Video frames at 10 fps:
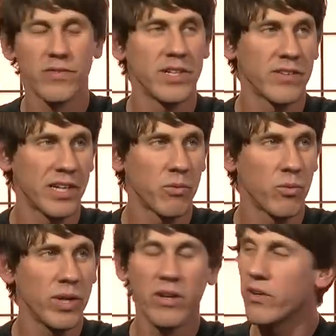It's like
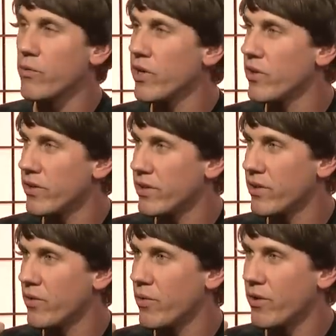we are we are
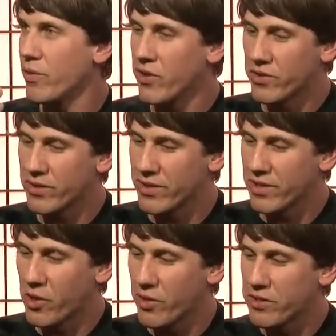we are
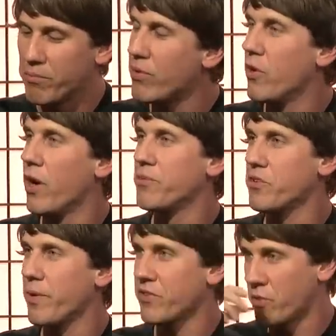going to blow up the
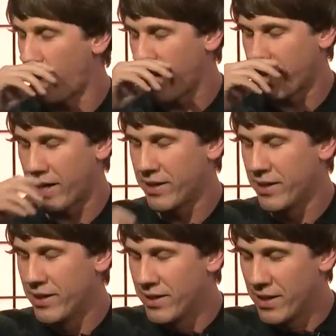space in a way that
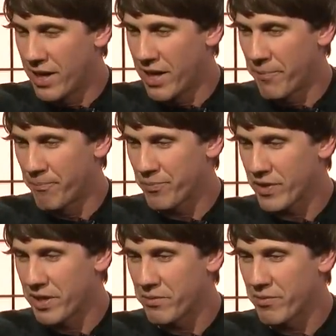um,
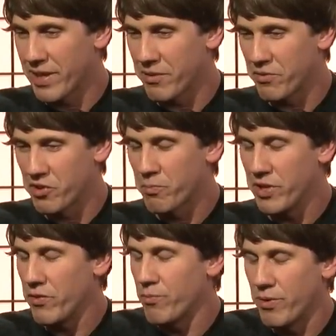that, just
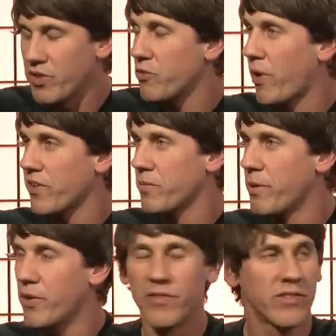you know build these products that
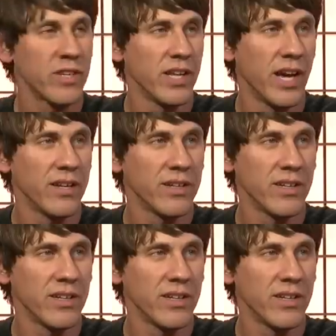people haven't seen yet.